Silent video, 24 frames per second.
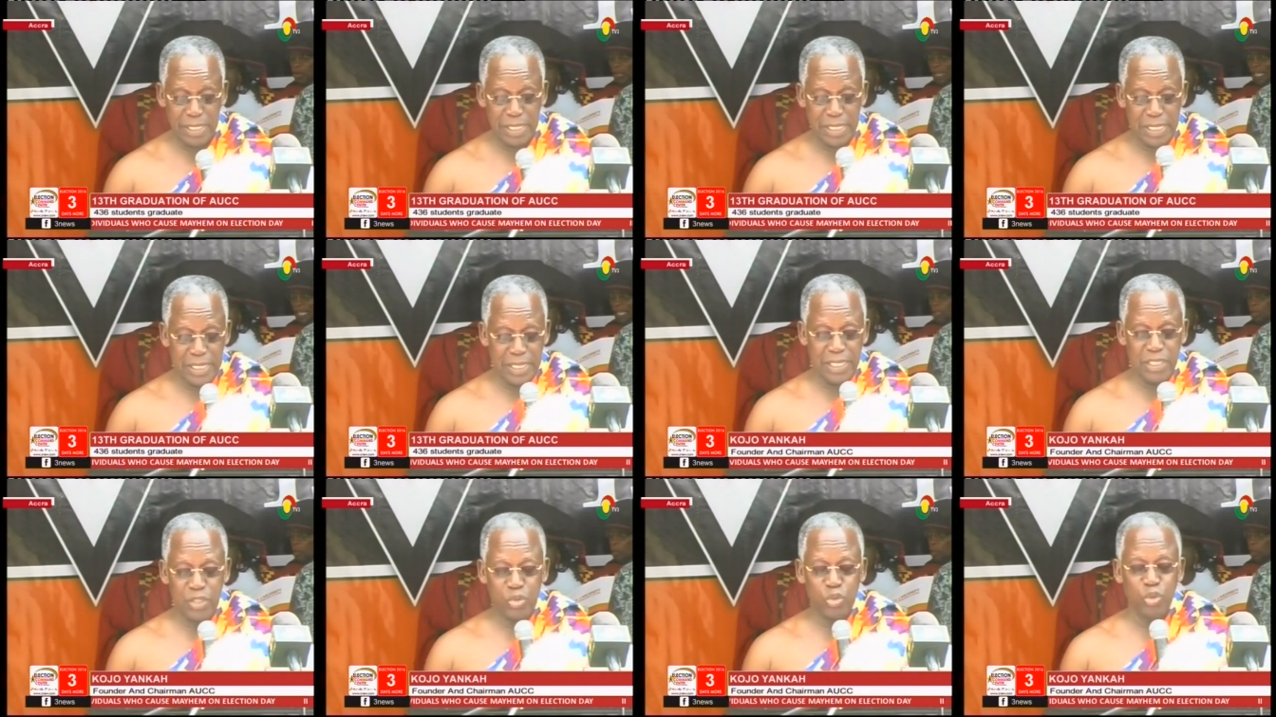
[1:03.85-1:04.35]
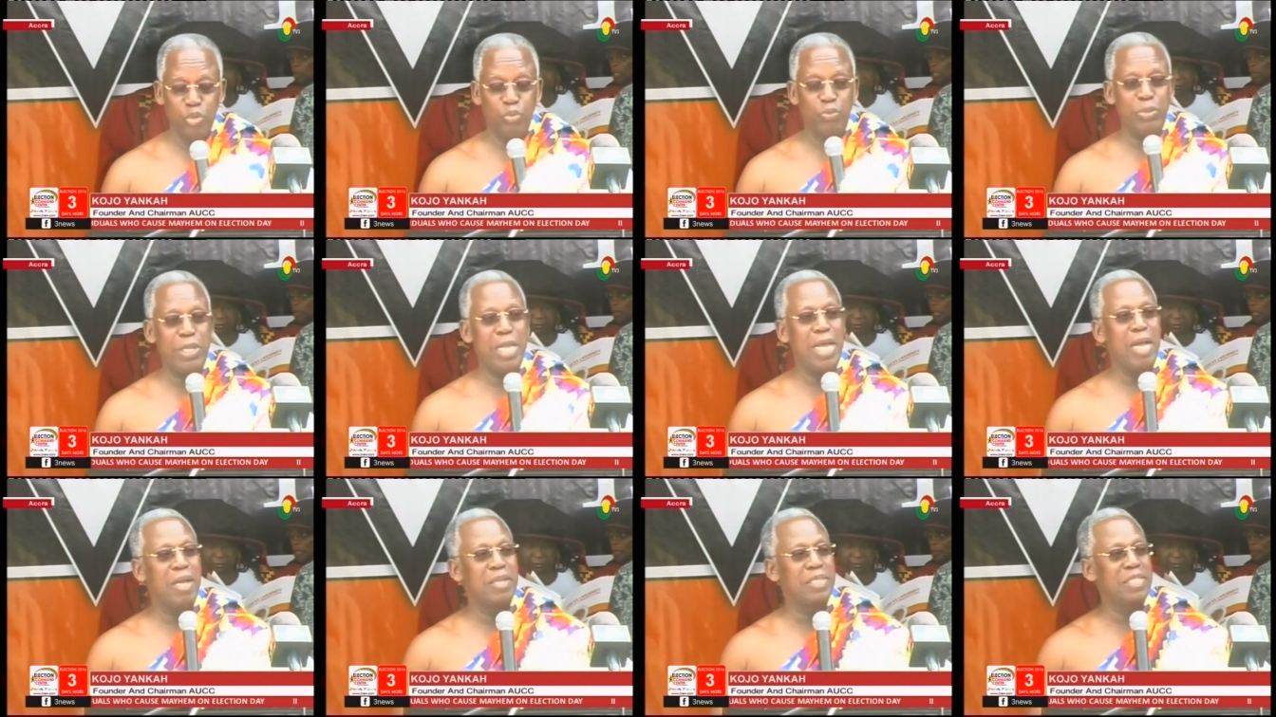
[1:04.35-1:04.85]
This will be
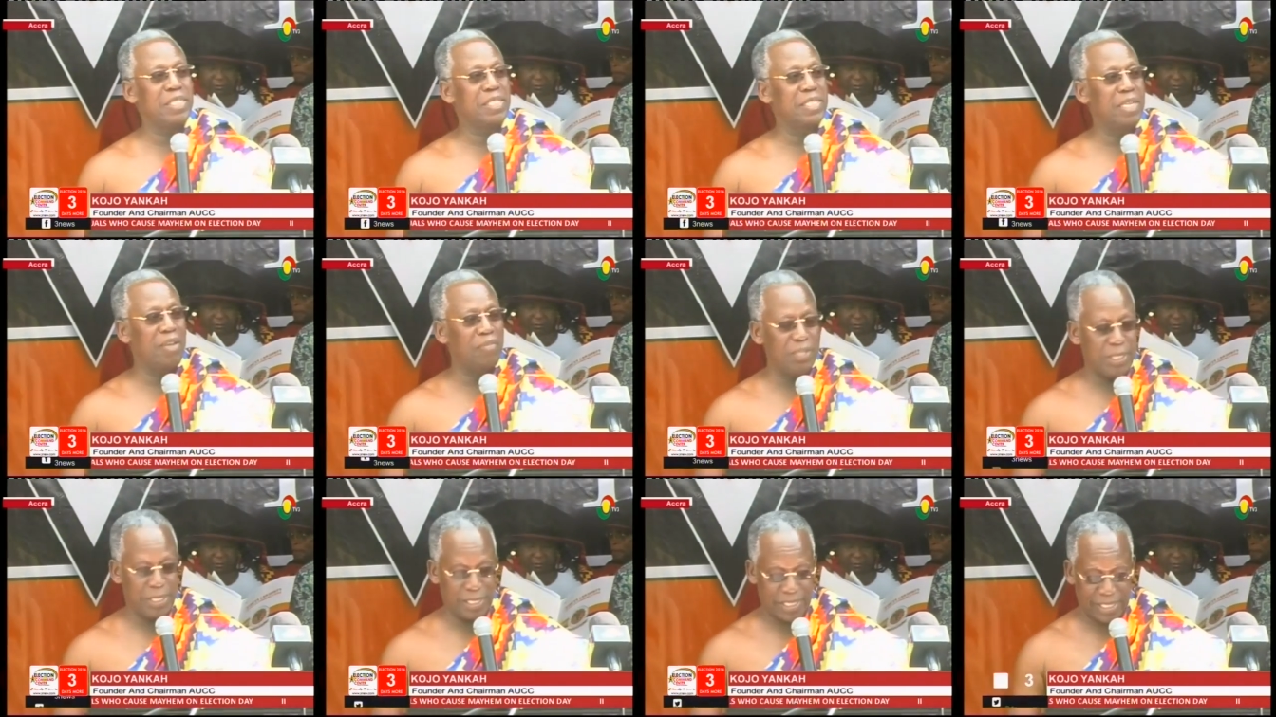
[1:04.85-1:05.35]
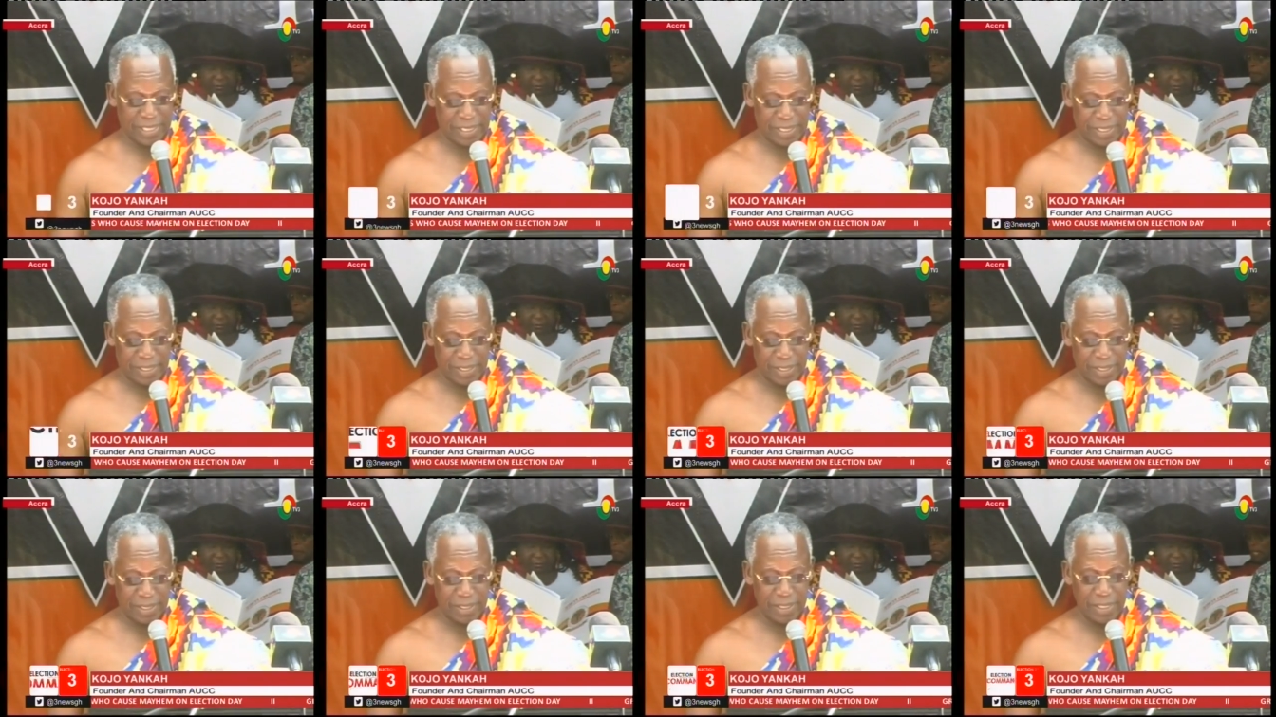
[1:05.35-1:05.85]
our 7th
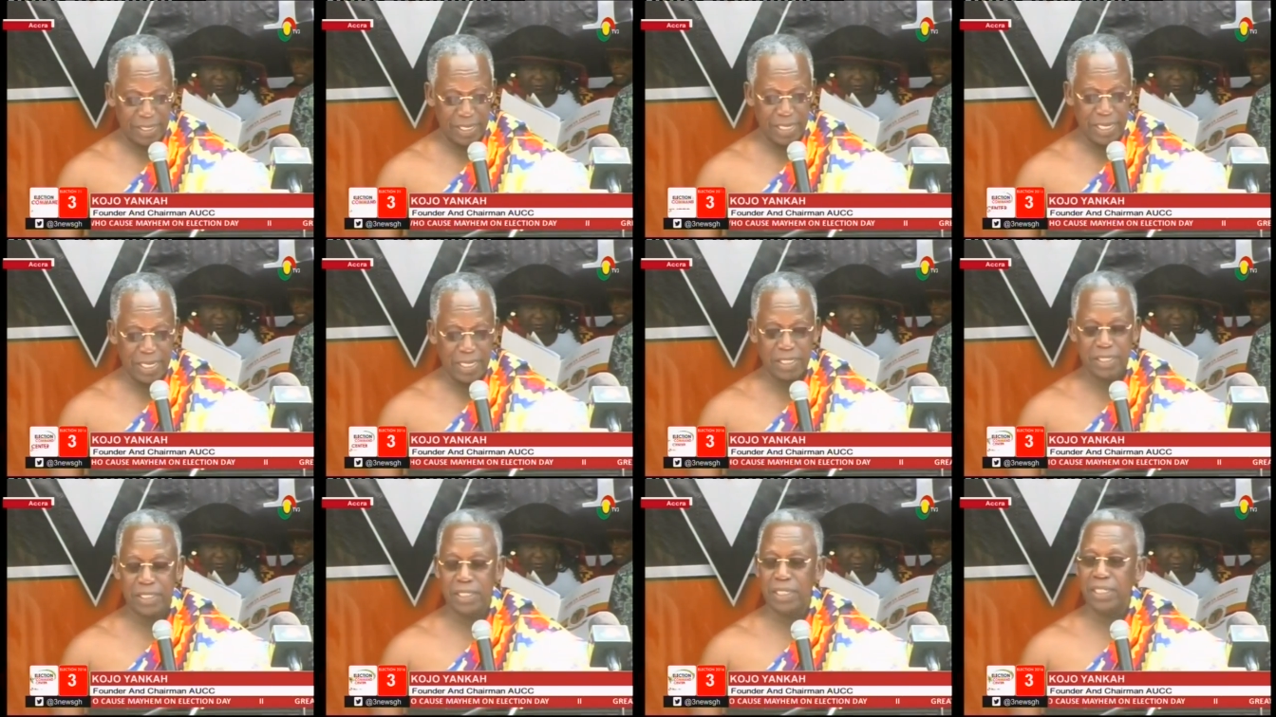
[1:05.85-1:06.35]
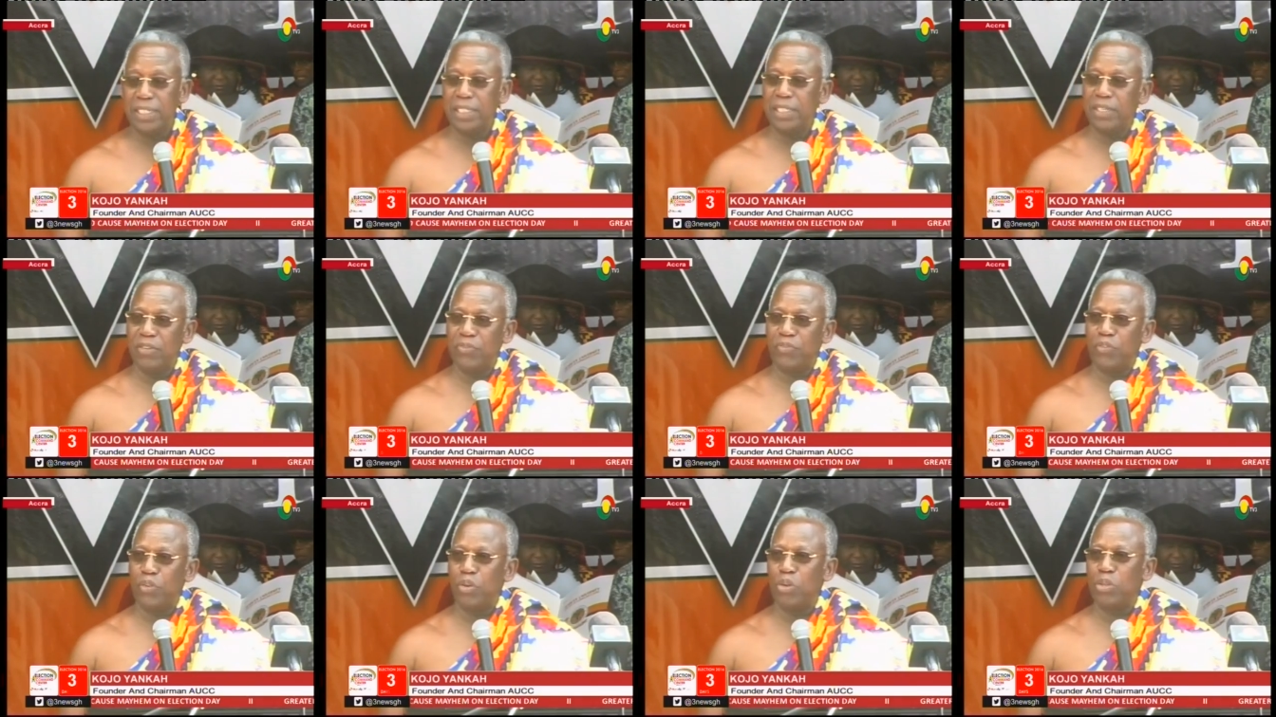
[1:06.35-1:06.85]
election in the
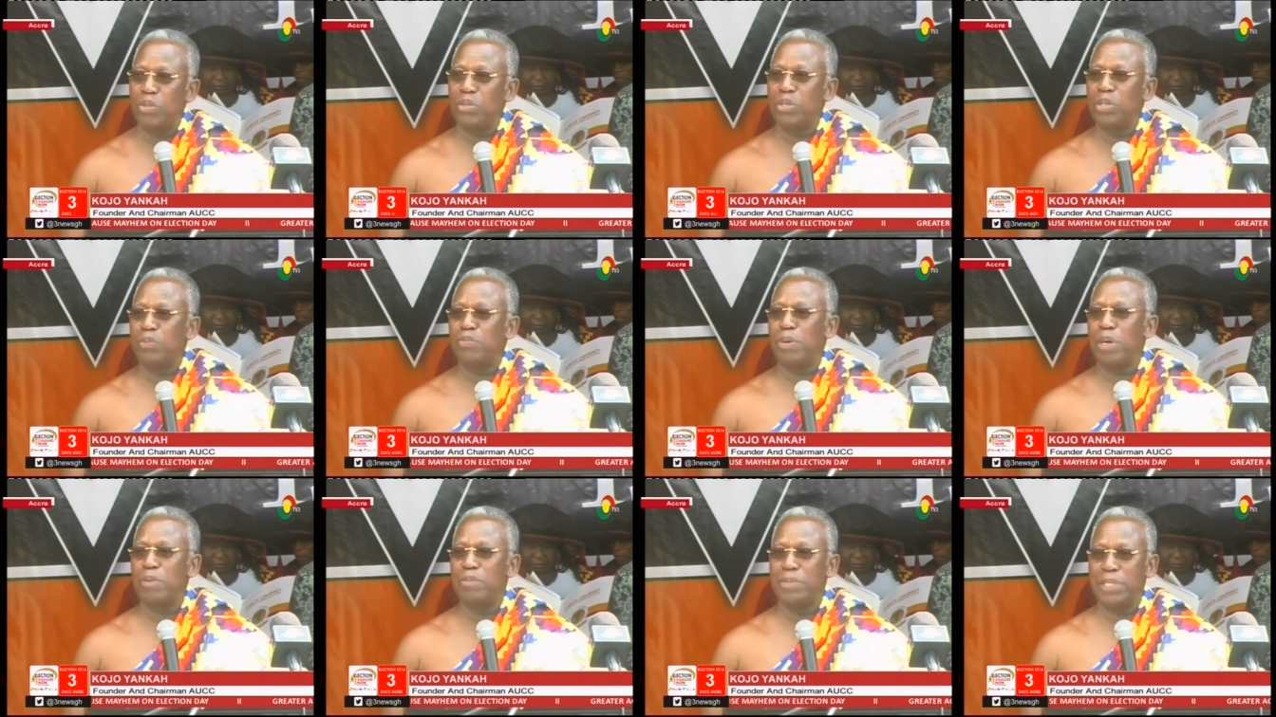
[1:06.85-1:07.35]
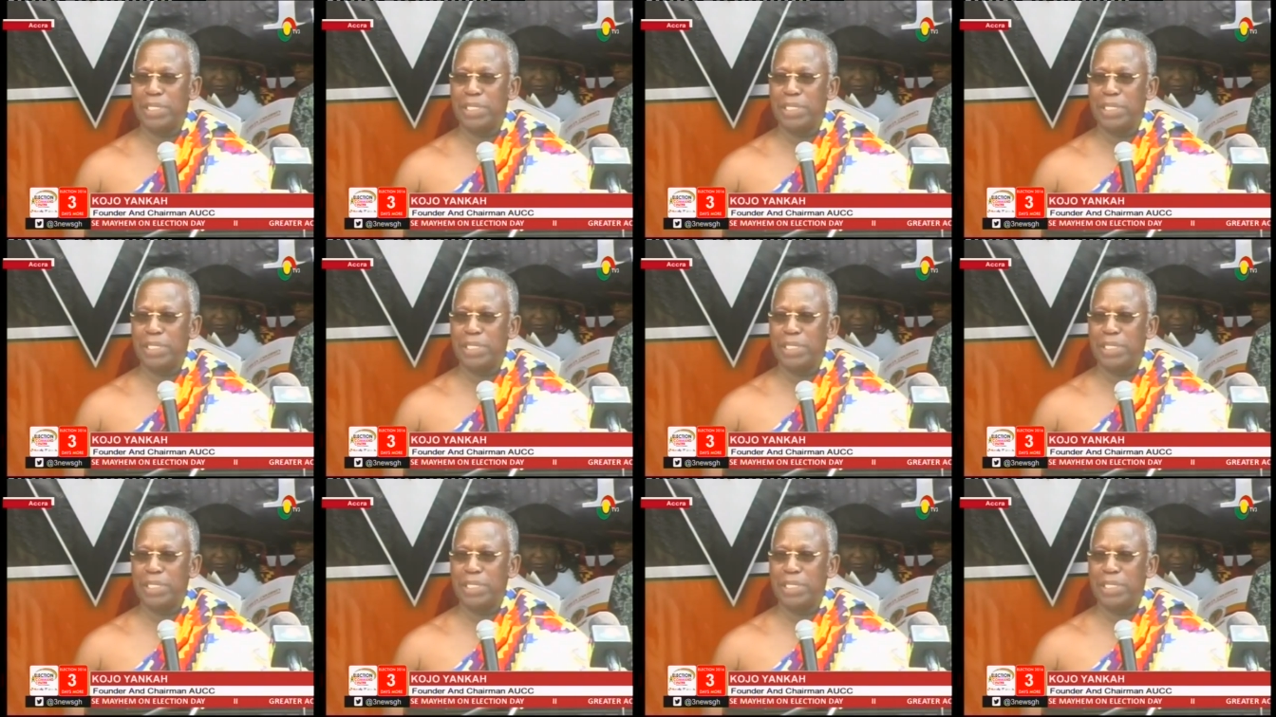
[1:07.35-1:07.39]
4th Republic.